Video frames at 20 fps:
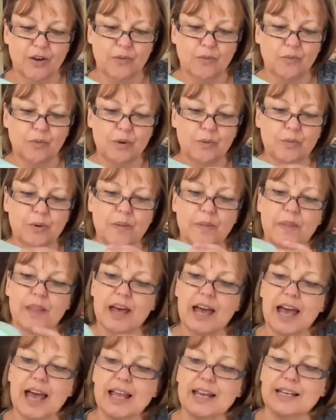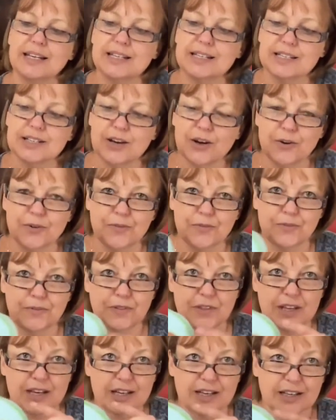we want the end of
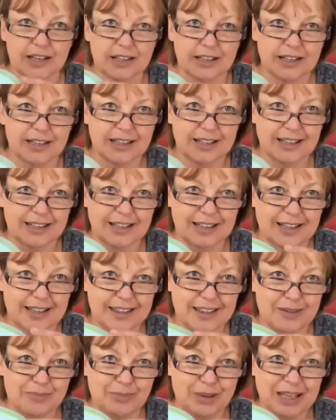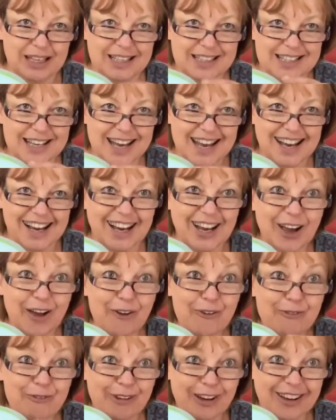the beak to hang
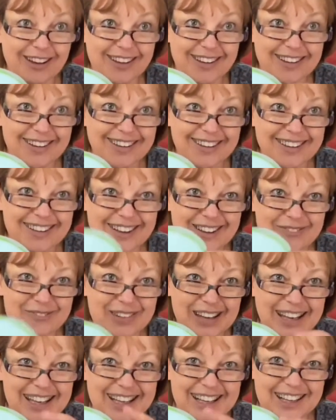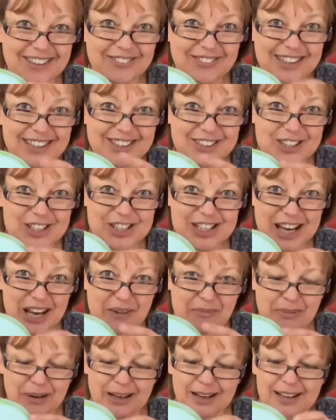over and make a lovely little
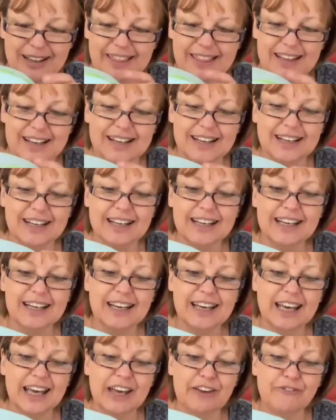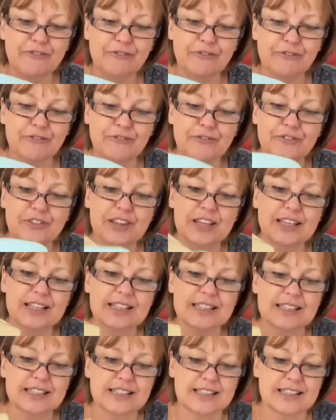shape like that. If this